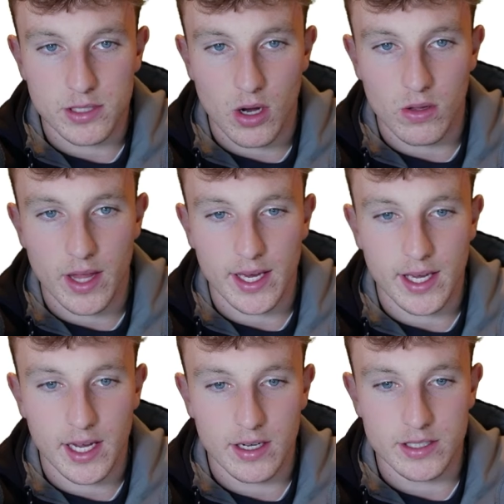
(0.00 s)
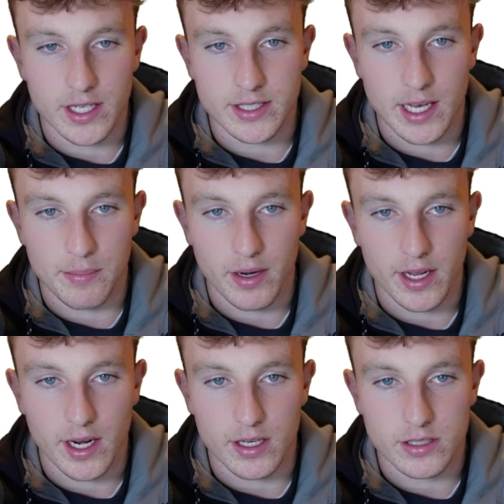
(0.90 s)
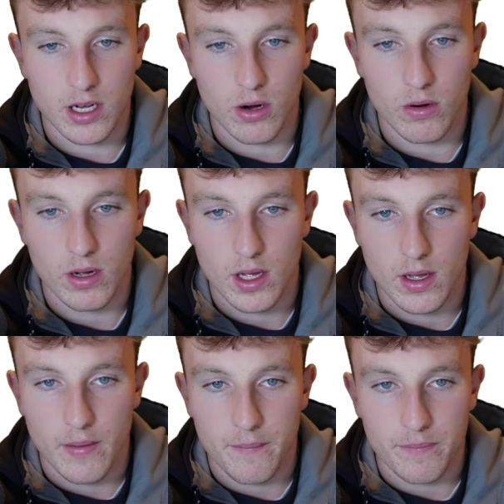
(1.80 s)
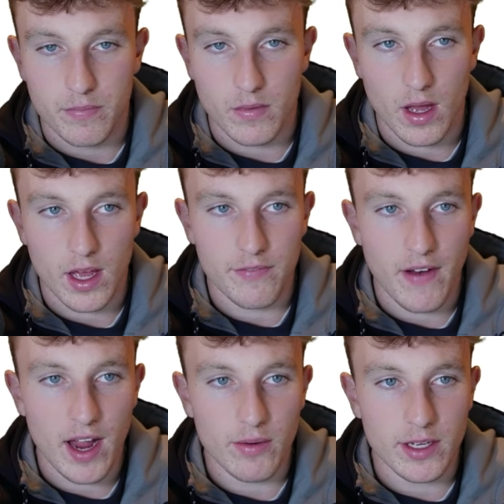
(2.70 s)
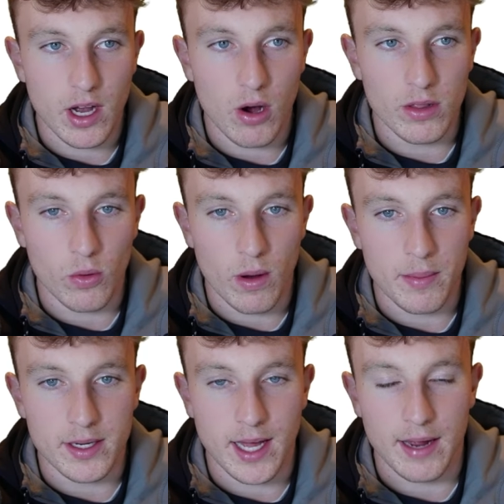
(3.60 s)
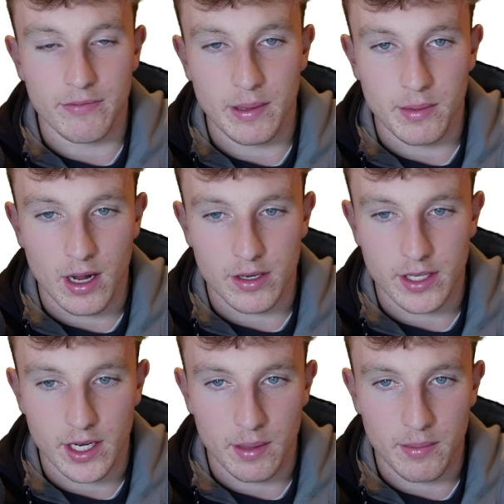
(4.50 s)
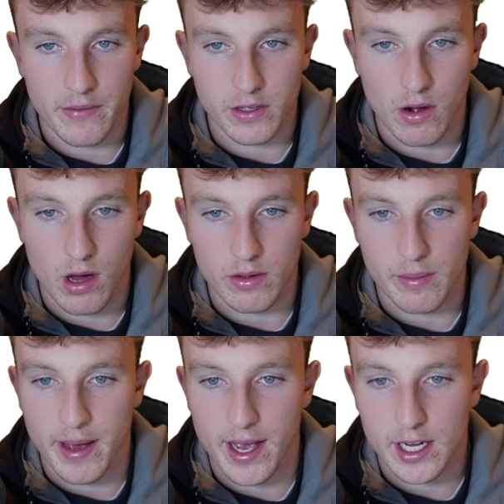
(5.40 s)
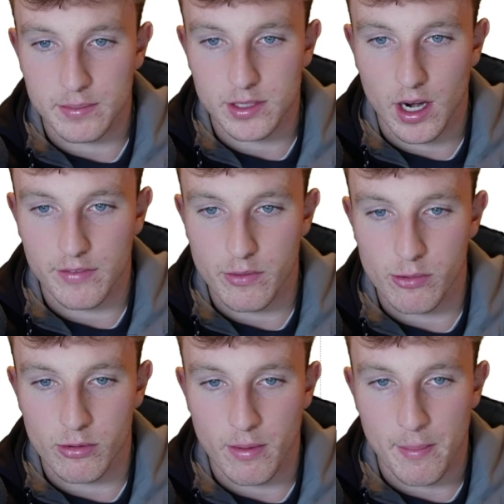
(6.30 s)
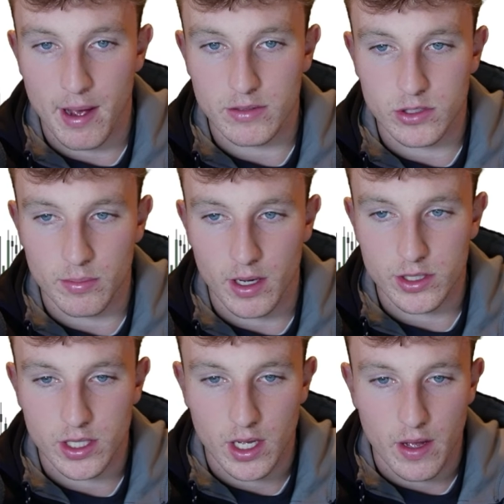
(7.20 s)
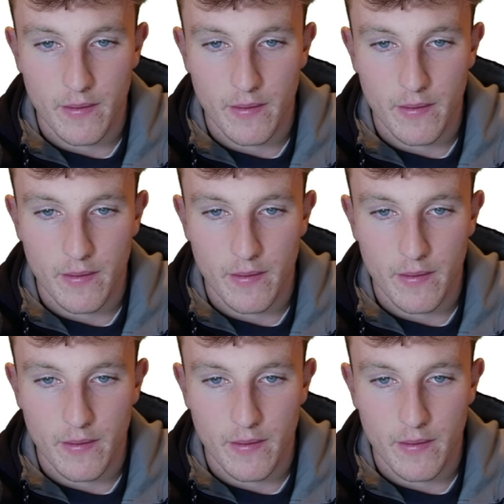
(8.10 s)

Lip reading: So like here's an example right here. So if I were to go on the 1 minute time frame around here, I'm gonna have to go all the way back. I'm sorry for moving my mouse so much.